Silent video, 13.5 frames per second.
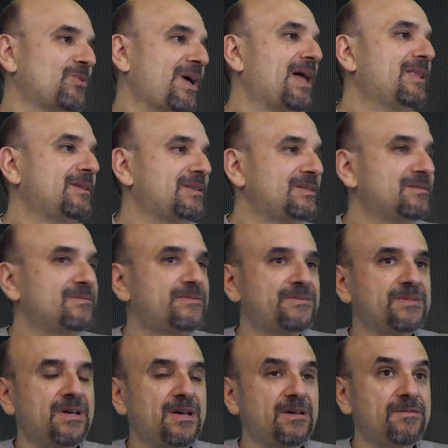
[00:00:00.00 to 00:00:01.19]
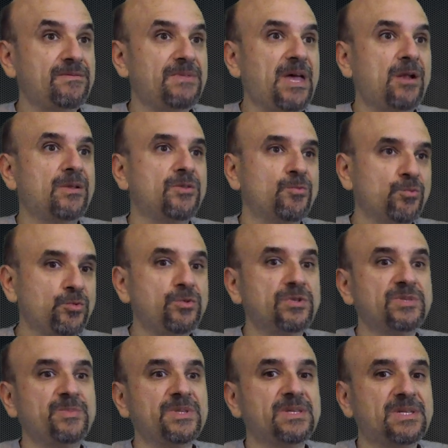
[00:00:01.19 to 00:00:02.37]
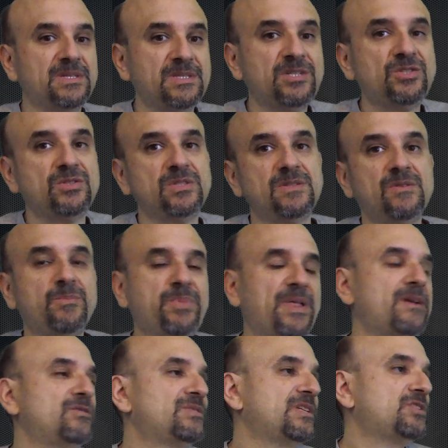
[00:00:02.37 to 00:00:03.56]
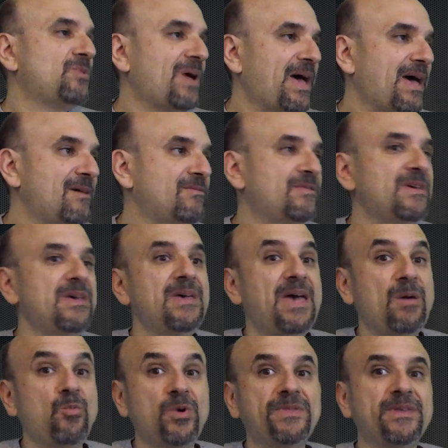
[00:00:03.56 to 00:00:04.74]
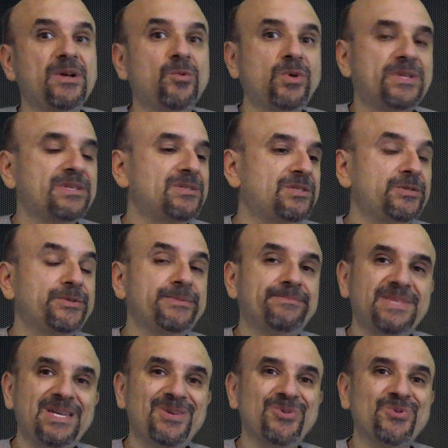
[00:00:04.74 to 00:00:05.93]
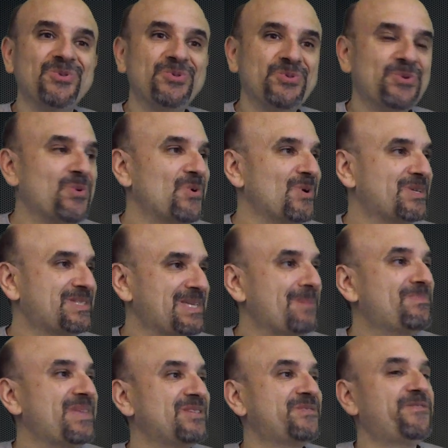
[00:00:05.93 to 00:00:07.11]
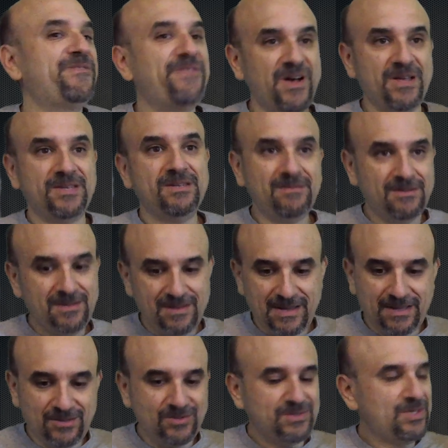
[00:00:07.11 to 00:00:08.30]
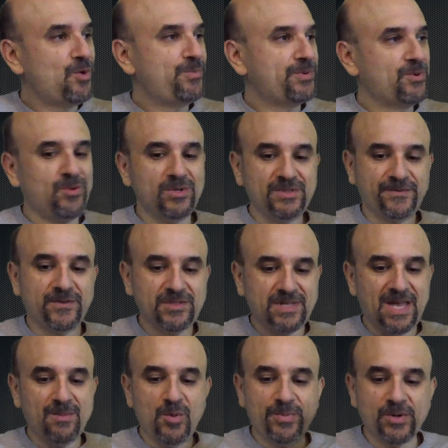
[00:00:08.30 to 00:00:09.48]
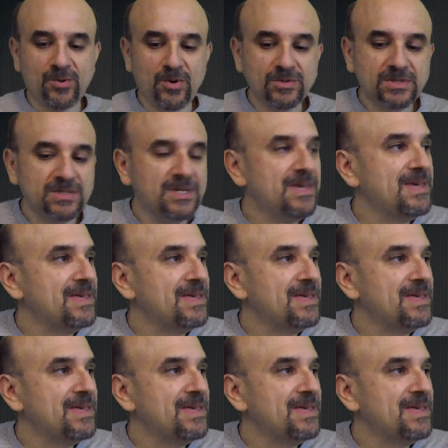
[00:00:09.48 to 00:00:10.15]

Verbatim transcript: the reality of of not only the rules but the conditions of the players that you have and what they're willing to either endure or accept as fun. I use the open quotes, first time open quotes